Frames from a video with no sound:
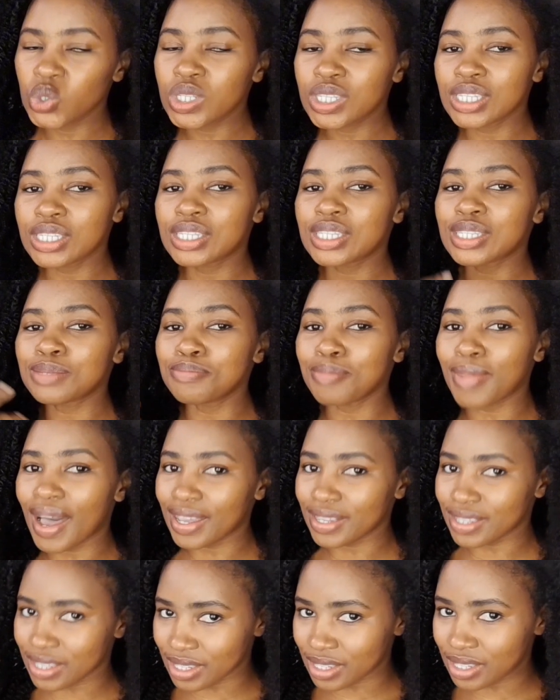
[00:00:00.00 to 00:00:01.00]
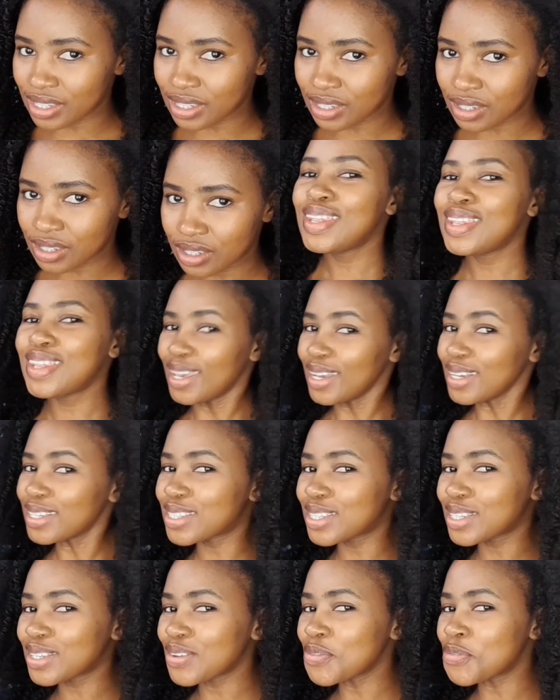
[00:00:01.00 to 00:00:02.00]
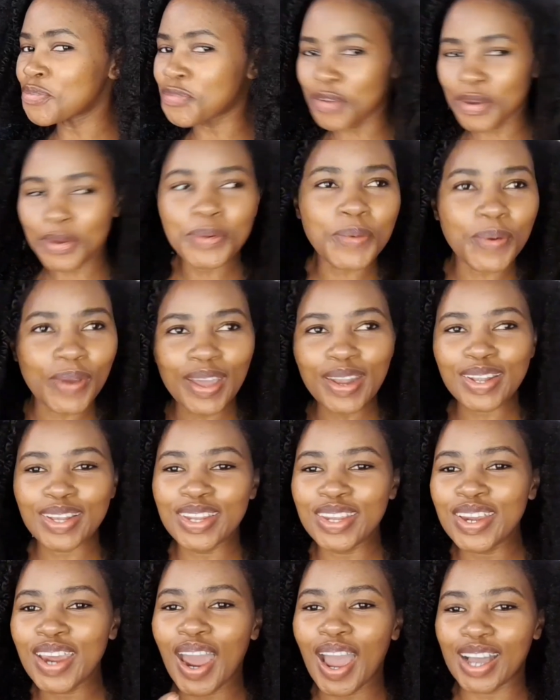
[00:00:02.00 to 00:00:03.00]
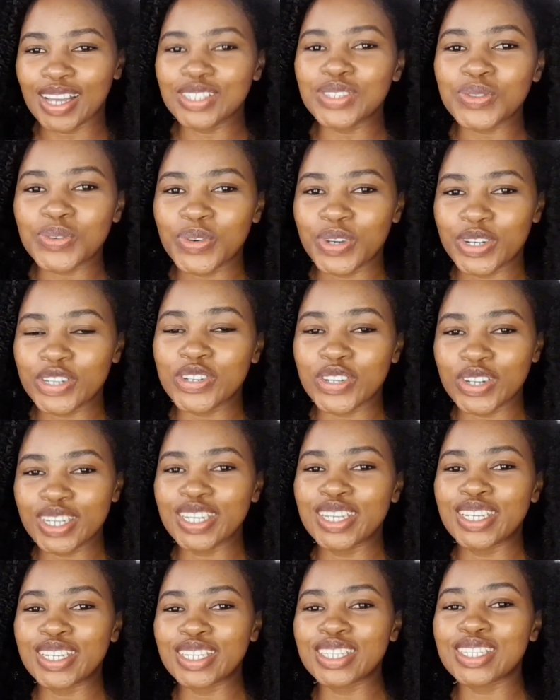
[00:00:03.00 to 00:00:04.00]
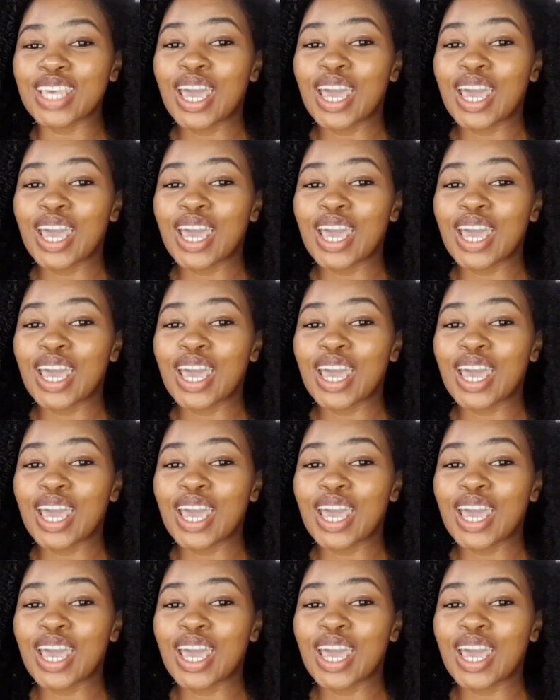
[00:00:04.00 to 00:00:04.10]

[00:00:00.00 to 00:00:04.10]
it smart. Next frequently asked question is